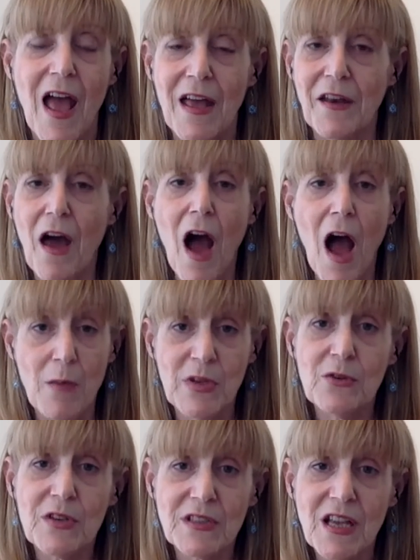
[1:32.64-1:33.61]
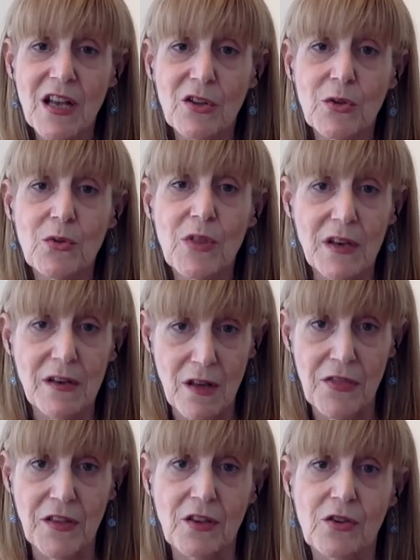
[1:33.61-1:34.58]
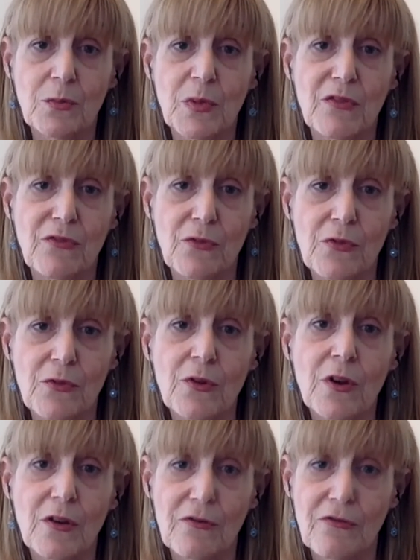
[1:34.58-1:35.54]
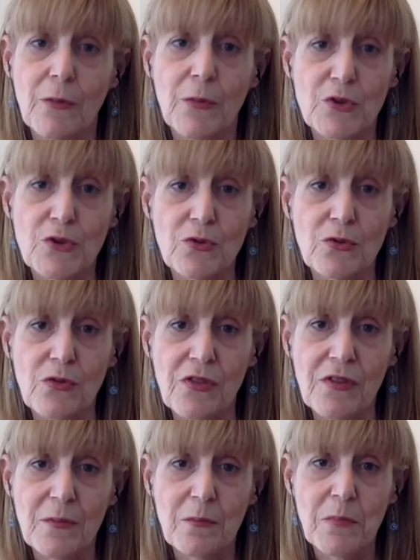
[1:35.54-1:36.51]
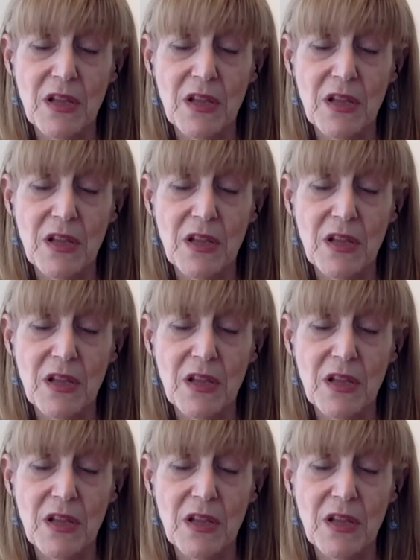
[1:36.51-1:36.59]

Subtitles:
And I'm here to tell you that nothing could be further from the truth,